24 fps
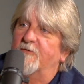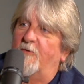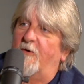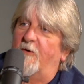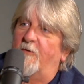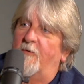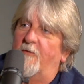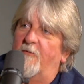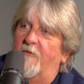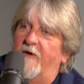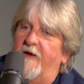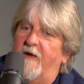while
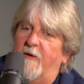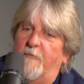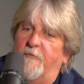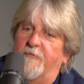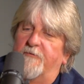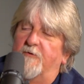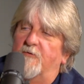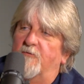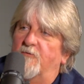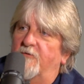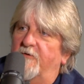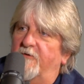we were able
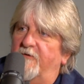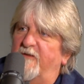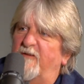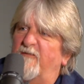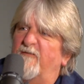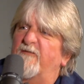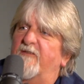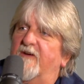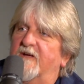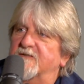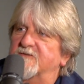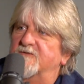to really
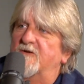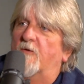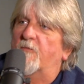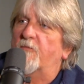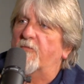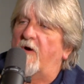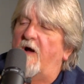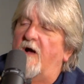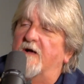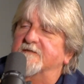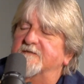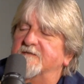fix our
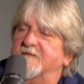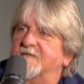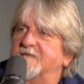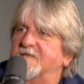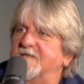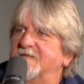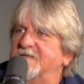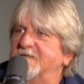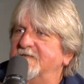processes